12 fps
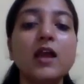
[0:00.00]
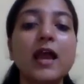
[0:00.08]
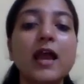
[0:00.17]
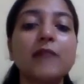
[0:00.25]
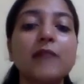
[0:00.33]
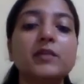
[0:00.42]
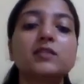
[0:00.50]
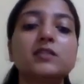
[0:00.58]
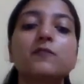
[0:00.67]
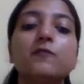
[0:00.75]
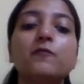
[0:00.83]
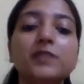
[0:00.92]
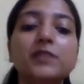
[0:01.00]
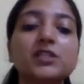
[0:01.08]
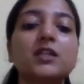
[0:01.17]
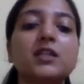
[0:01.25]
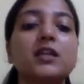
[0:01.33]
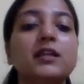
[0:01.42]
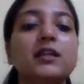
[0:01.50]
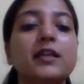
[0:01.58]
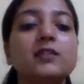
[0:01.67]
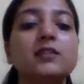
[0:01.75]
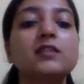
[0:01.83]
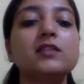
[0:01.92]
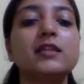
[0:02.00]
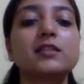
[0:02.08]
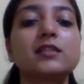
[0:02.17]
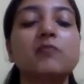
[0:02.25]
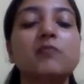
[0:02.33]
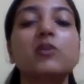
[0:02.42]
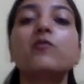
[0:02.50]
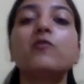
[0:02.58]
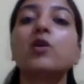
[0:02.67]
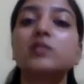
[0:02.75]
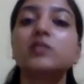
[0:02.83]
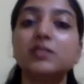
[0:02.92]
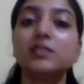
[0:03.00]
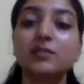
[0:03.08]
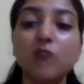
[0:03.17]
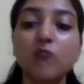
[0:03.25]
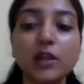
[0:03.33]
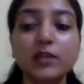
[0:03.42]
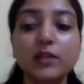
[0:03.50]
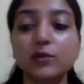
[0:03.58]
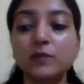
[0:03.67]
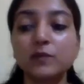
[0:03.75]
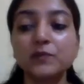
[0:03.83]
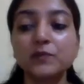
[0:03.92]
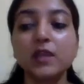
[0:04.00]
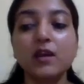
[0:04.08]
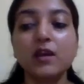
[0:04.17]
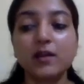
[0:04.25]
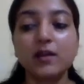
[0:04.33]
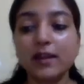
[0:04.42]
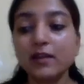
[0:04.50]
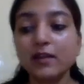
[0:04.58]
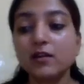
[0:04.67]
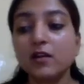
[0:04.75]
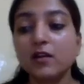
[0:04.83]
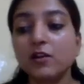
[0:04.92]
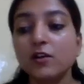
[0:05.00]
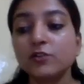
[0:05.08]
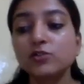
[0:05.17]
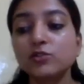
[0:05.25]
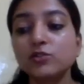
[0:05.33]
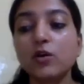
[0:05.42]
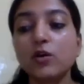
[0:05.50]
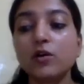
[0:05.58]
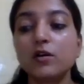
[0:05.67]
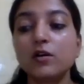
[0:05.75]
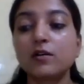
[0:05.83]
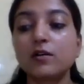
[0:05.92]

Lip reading: and because of which it contains less number of oxygen molecule, right? So